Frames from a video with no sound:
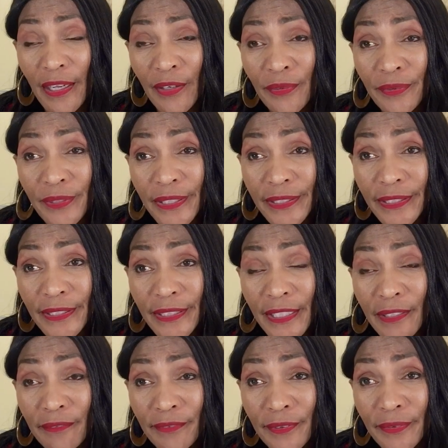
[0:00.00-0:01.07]
now, who doesn't
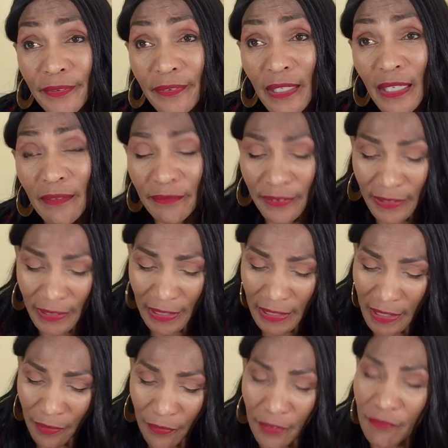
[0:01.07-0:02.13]
need a vote of
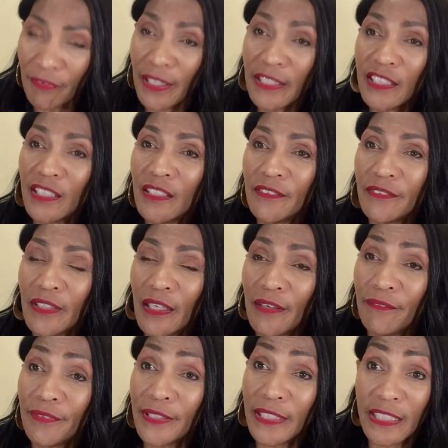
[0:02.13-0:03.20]
confidence, a reflection of
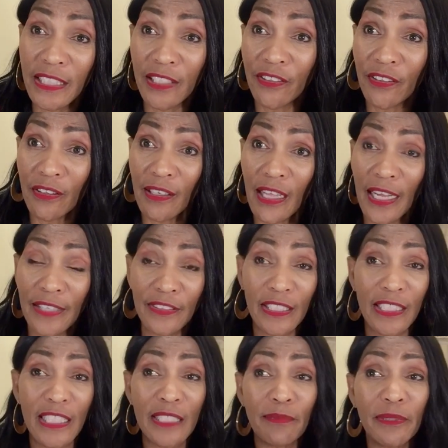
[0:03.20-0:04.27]
confidence in their lives?
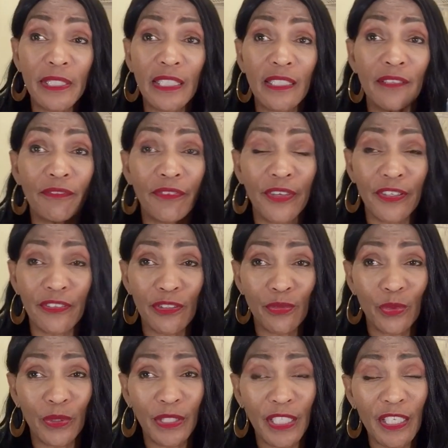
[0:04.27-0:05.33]
And this particular
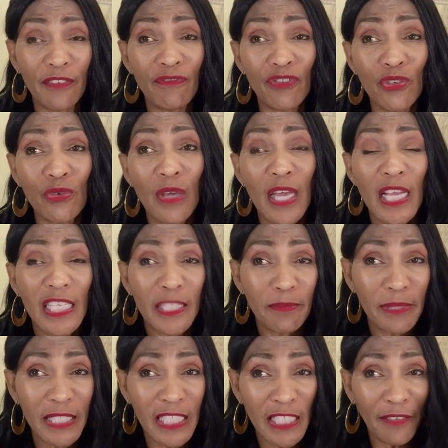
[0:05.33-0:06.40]
fragrance will give you
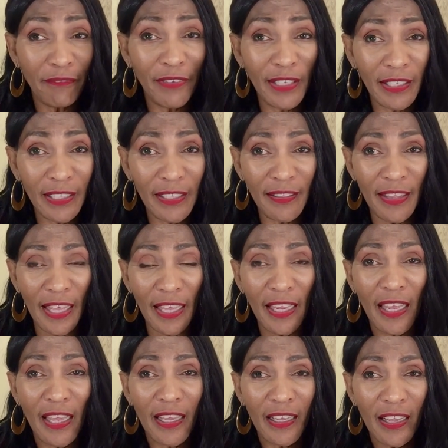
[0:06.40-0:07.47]
specifically the
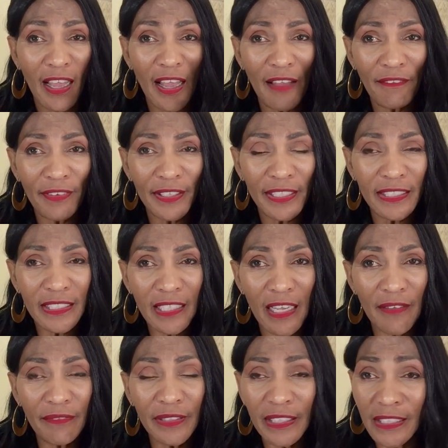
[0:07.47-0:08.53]
confidence,
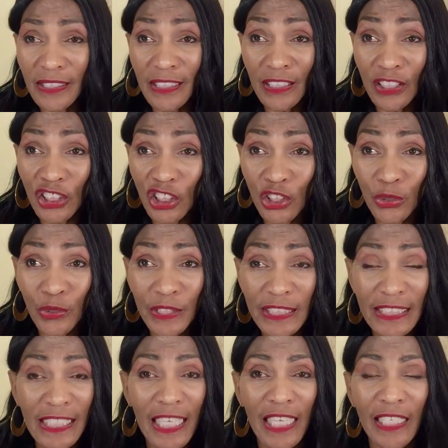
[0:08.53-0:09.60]
confidence and
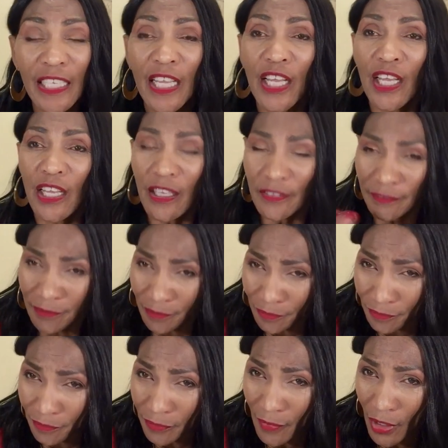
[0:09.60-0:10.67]
assurance that
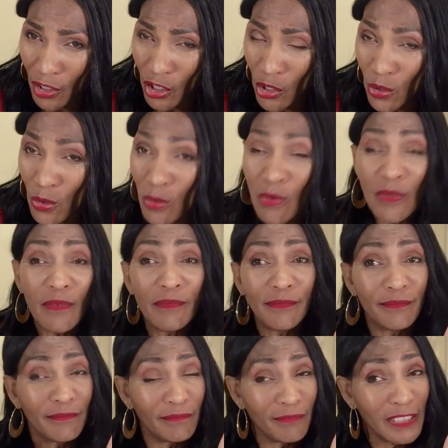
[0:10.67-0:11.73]
you
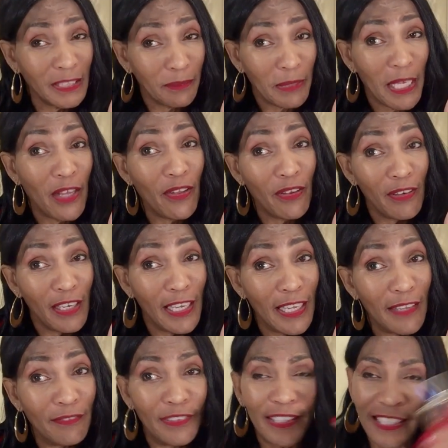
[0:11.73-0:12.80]
smell
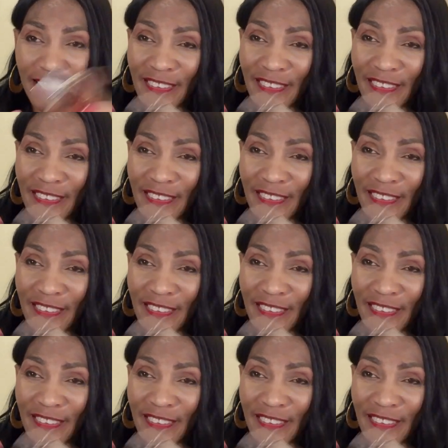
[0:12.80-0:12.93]
lovely.